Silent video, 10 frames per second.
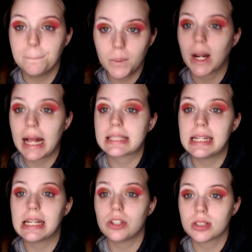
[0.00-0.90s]
Butt ass
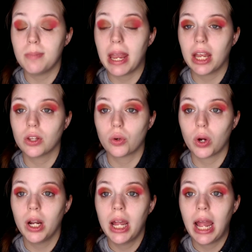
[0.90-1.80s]
naked, just banging on the
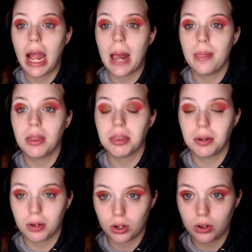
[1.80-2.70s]
door. And then
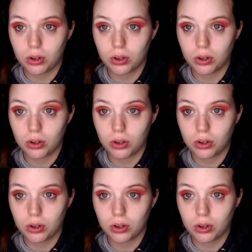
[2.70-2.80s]
the